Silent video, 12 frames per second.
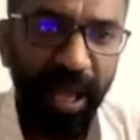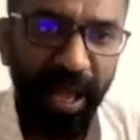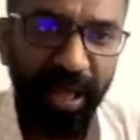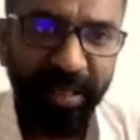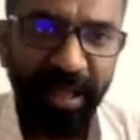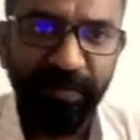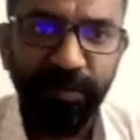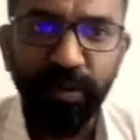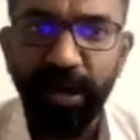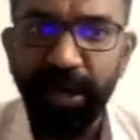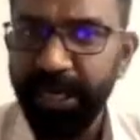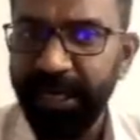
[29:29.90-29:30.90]
And
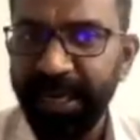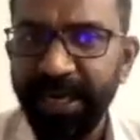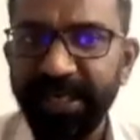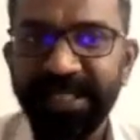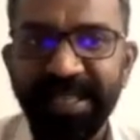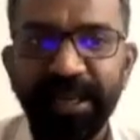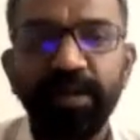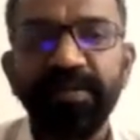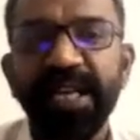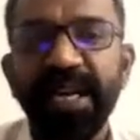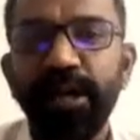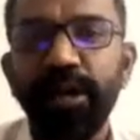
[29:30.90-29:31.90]
therefore, a detailed set of
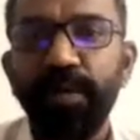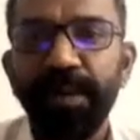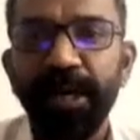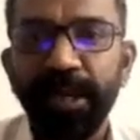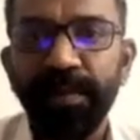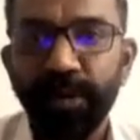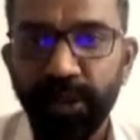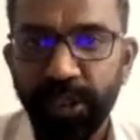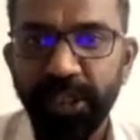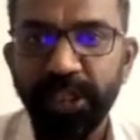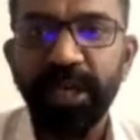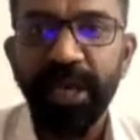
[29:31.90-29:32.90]
standard operating
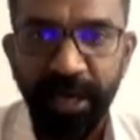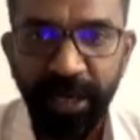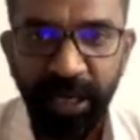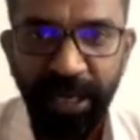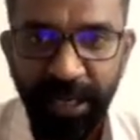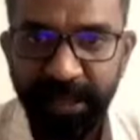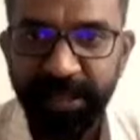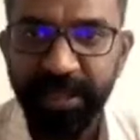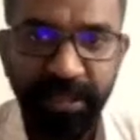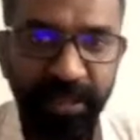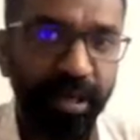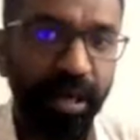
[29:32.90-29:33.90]
procedure currently
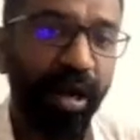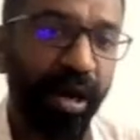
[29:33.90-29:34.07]
exists.